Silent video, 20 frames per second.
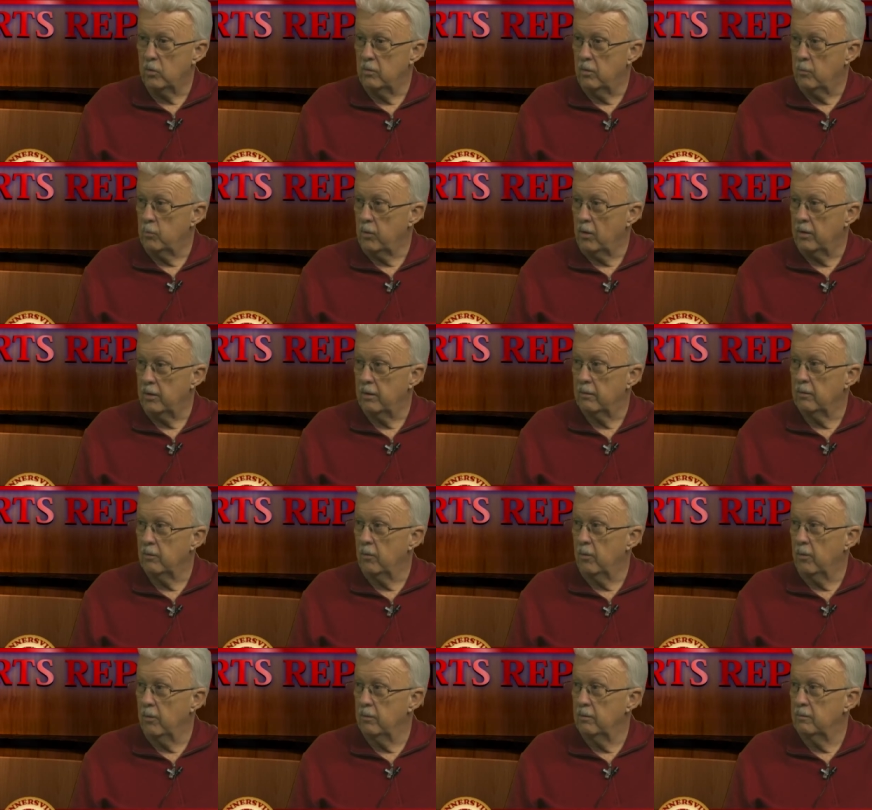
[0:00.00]
whether a player
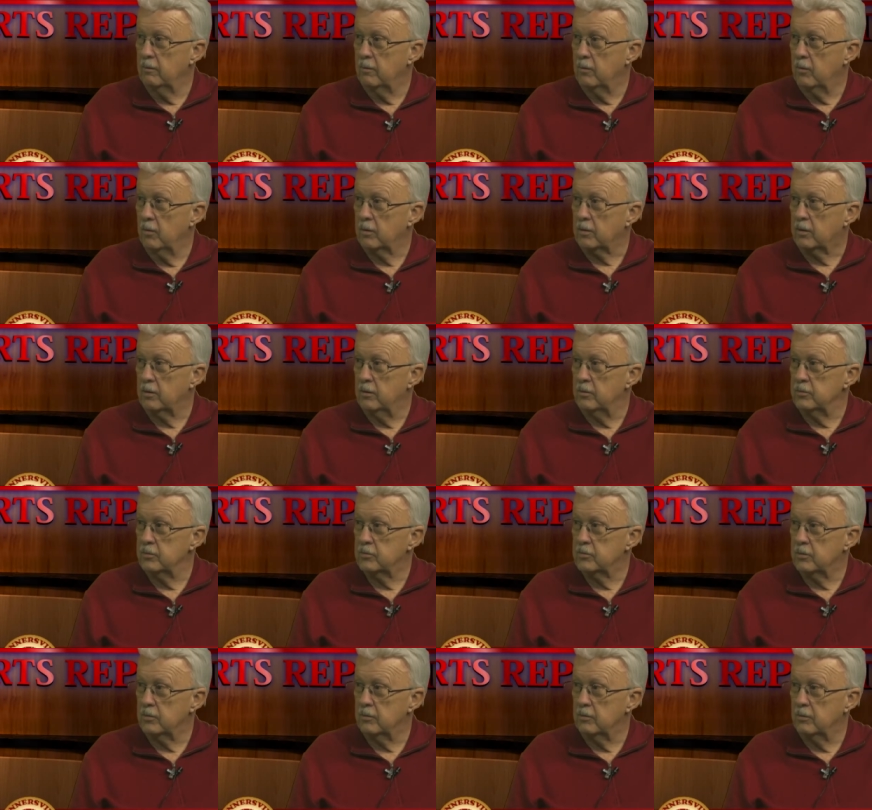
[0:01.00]
or, or a
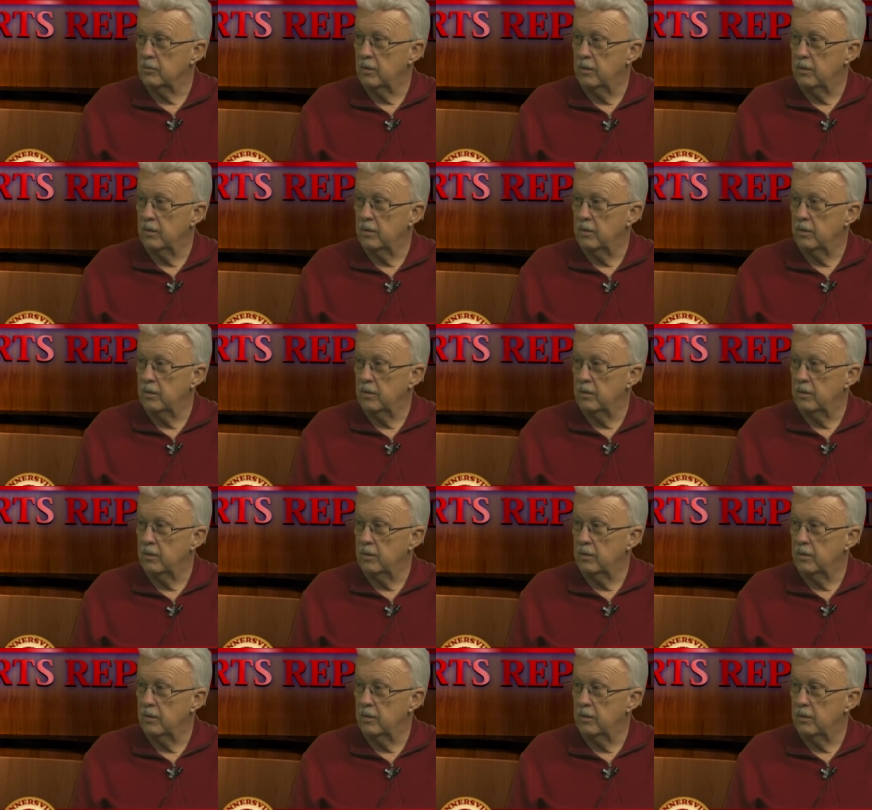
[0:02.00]
coach. So yeah.